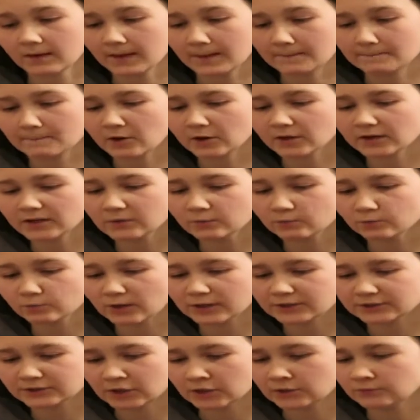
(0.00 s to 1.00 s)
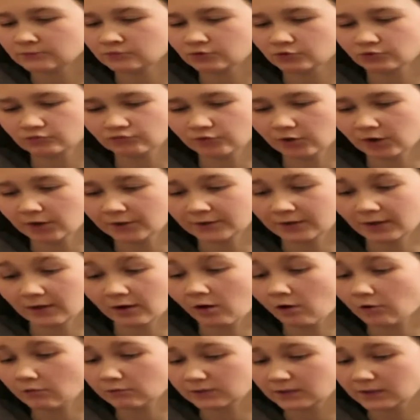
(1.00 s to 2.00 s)
Hermione went over to Ron,
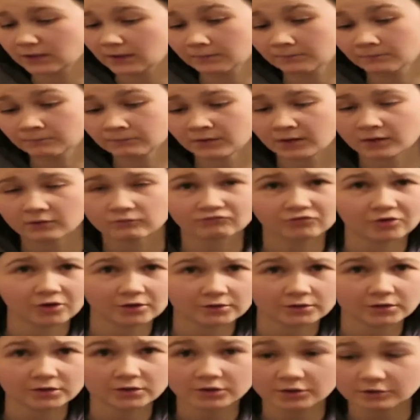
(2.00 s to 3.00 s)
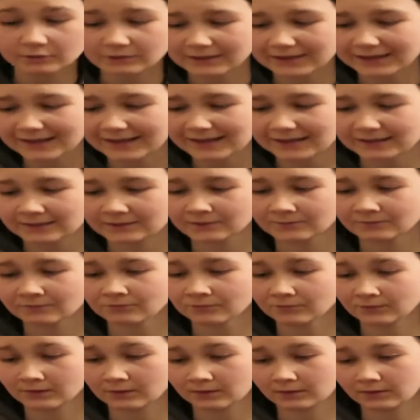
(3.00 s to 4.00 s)
holding him. Ron, are you okay?
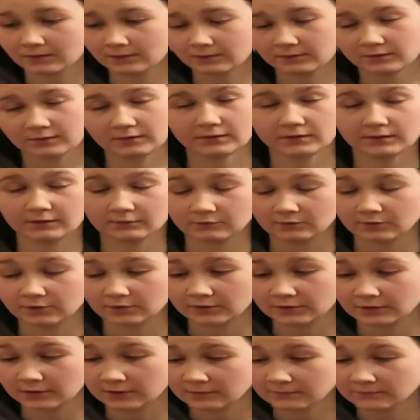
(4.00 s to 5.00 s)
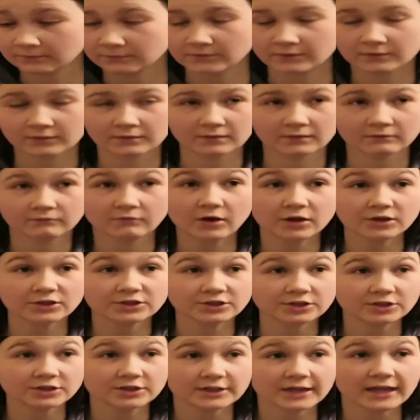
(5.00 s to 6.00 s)
Here we go again. Ron,
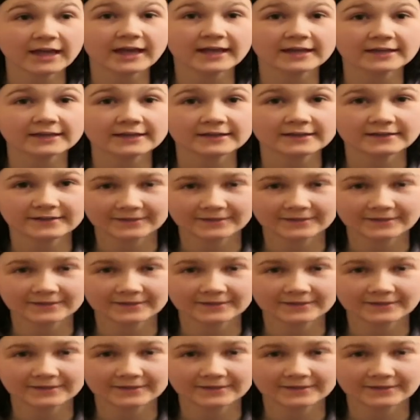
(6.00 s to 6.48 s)
you okay?